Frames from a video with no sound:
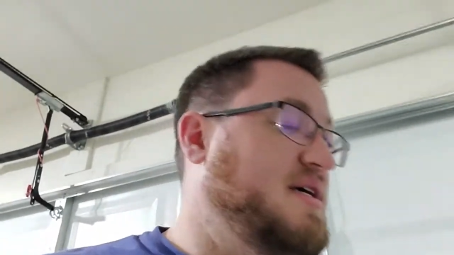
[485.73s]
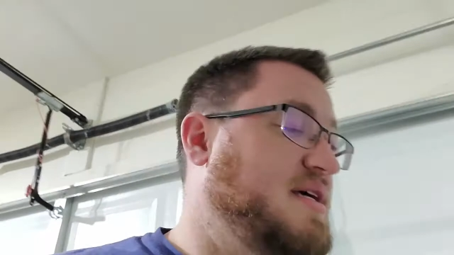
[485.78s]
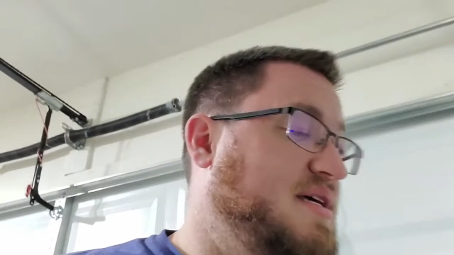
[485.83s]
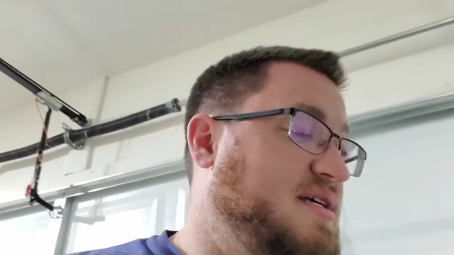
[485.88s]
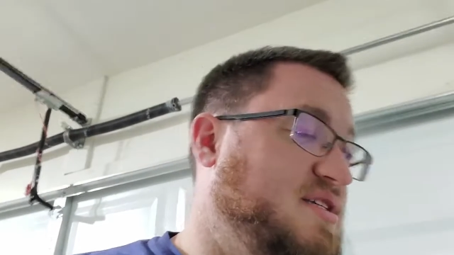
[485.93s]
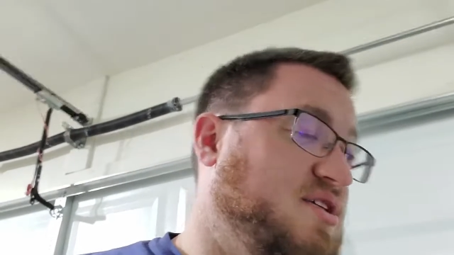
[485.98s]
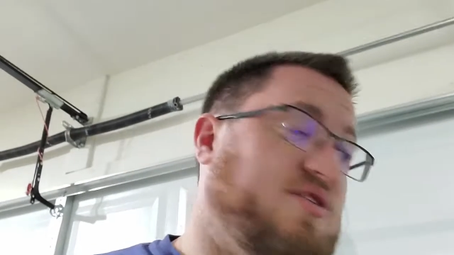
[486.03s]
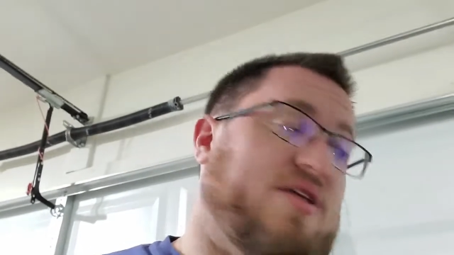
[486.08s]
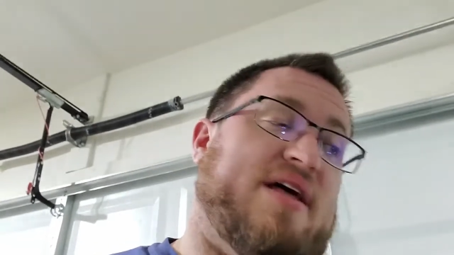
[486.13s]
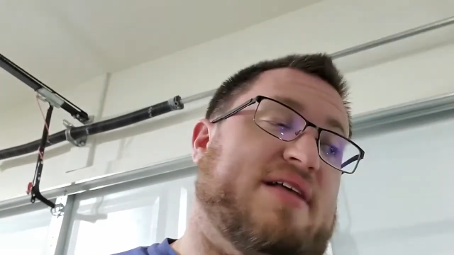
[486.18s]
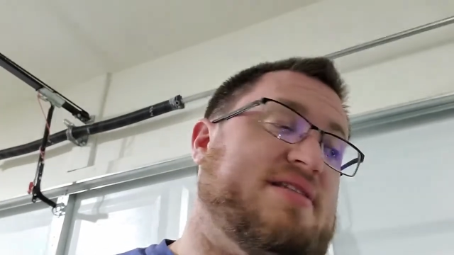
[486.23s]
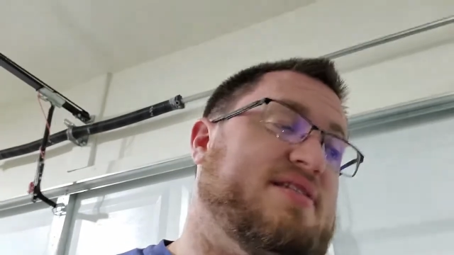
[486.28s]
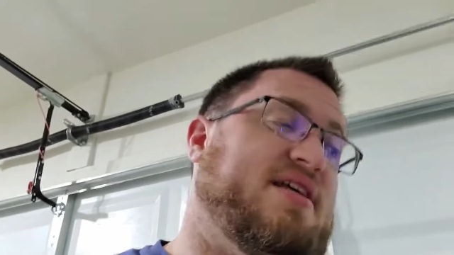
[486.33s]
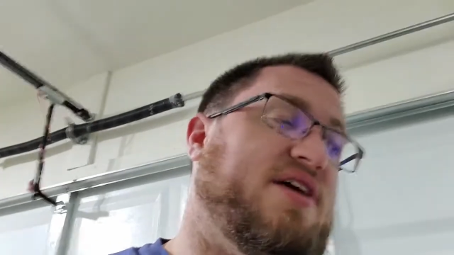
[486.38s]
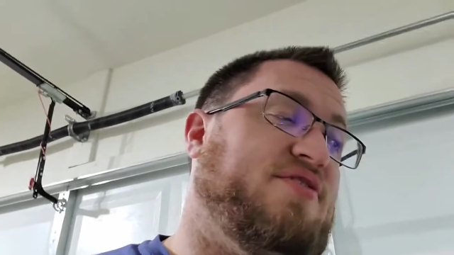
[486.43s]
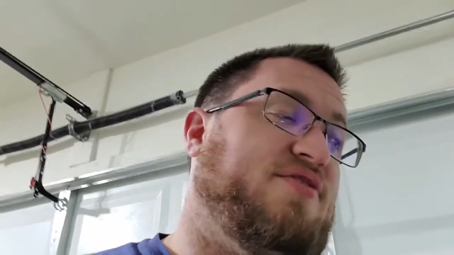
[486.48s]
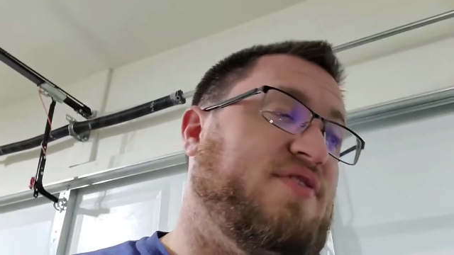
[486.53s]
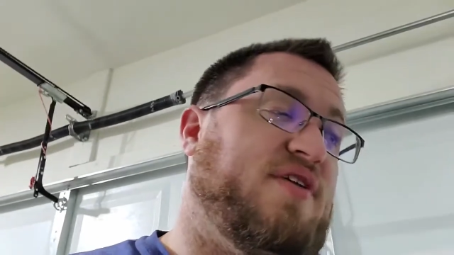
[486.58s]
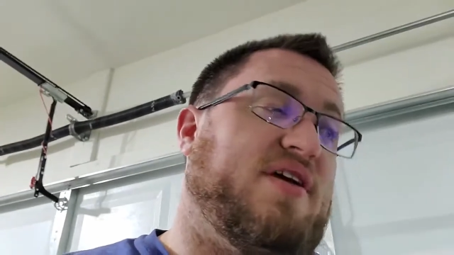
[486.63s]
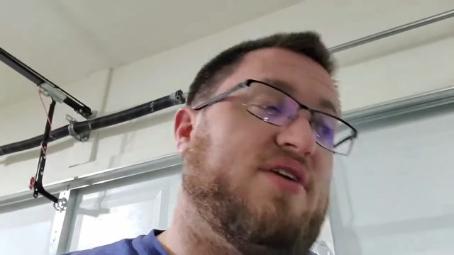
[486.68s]
So that's
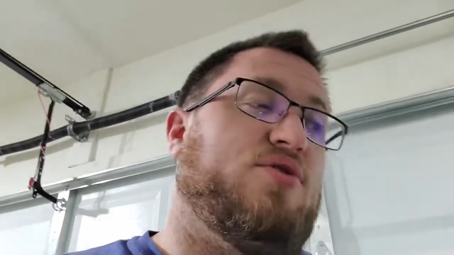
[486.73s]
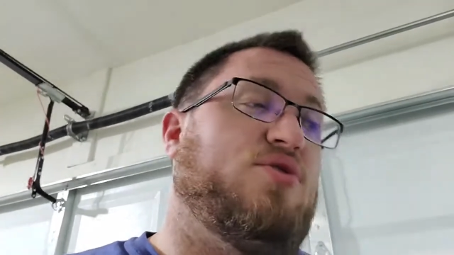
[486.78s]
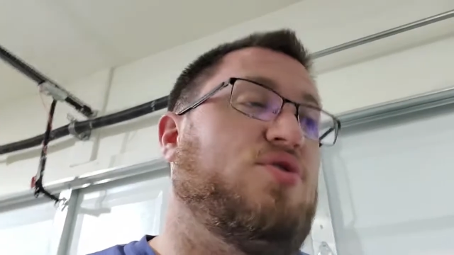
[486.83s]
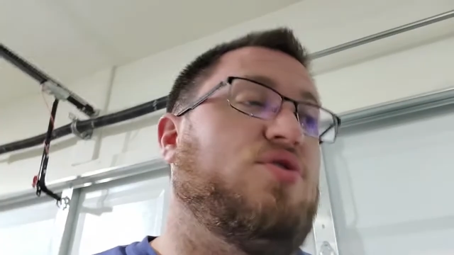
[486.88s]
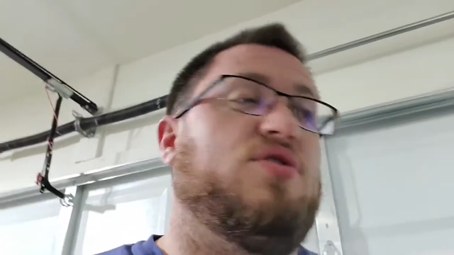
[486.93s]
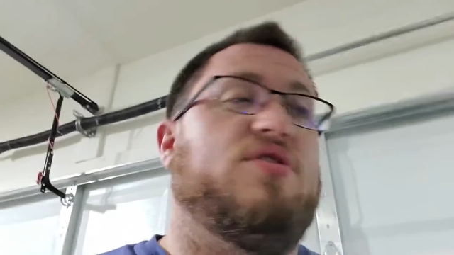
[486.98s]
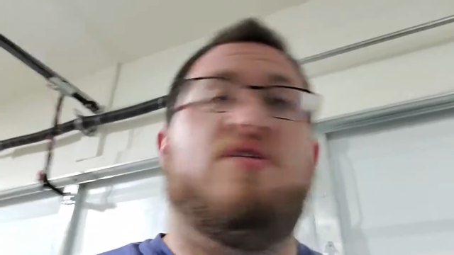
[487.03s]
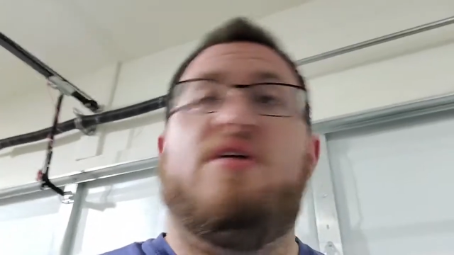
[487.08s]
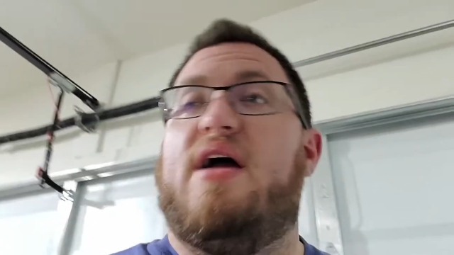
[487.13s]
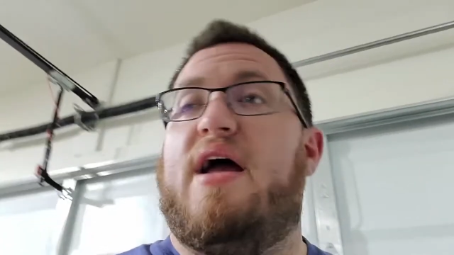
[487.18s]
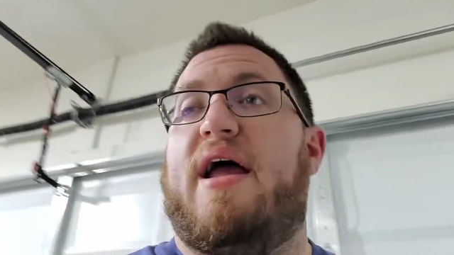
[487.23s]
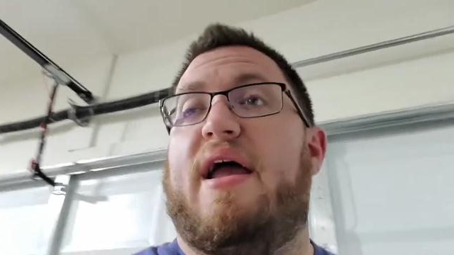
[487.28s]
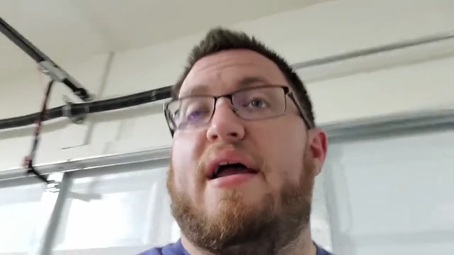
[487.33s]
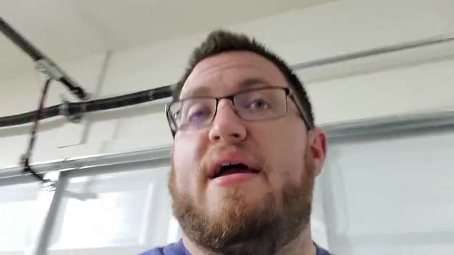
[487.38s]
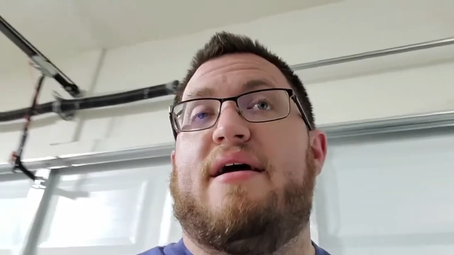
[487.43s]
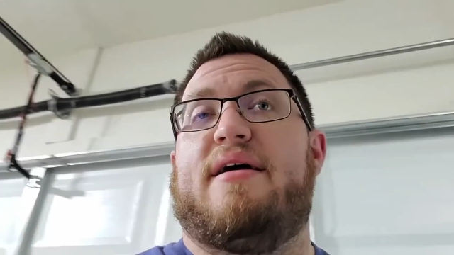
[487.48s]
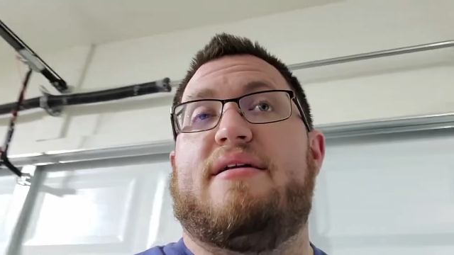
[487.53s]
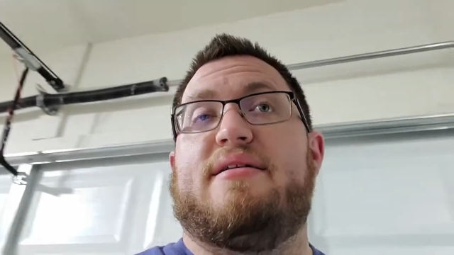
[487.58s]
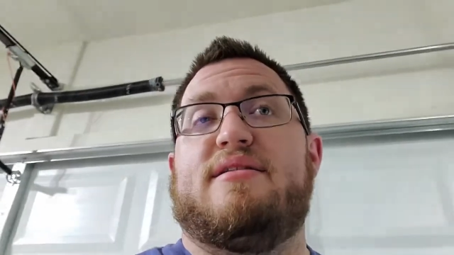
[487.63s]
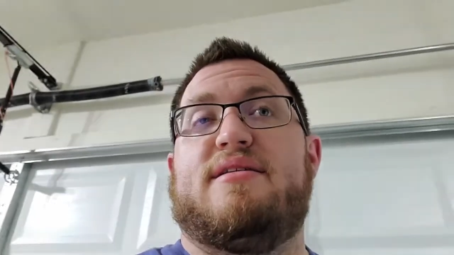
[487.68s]
definitely cool.
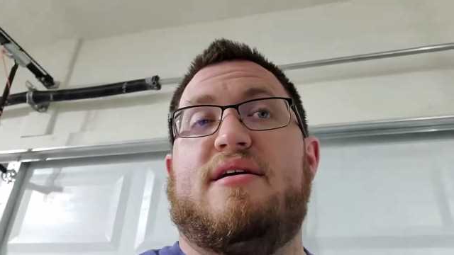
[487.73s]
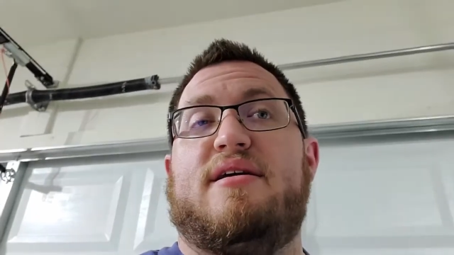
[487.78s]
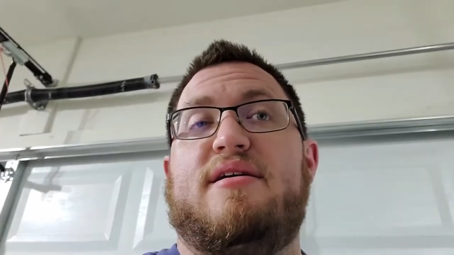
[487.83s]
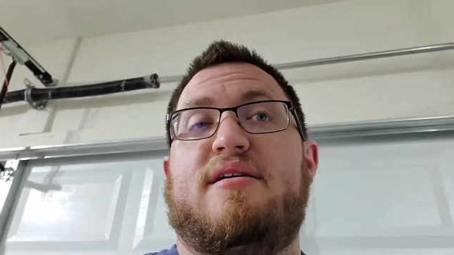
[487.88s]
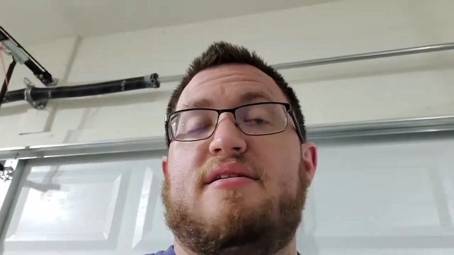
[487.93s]
And